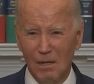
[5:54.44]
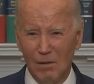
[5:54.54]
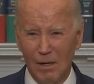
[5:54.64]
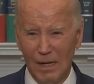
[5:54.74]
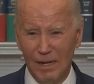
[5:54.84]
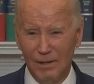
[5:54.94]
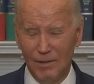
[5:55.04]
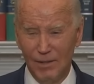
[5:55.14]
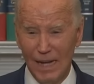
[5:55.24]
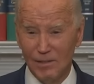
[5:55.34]

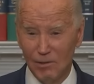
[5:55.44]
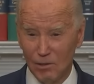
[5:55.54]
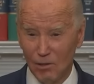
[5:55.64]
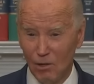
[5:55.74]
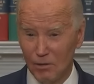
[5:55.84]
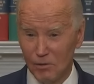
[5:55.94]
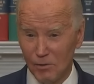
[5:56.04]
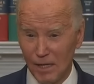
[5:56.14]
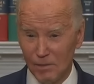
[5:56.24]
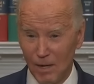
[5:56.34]
And that, look, all has
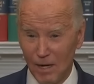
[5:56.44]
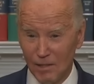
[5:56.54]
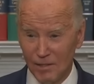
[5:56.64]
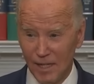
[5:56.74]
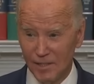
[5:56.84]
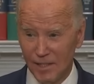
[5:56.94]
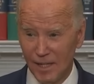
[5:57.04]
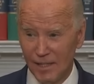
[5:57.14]
transpired since then.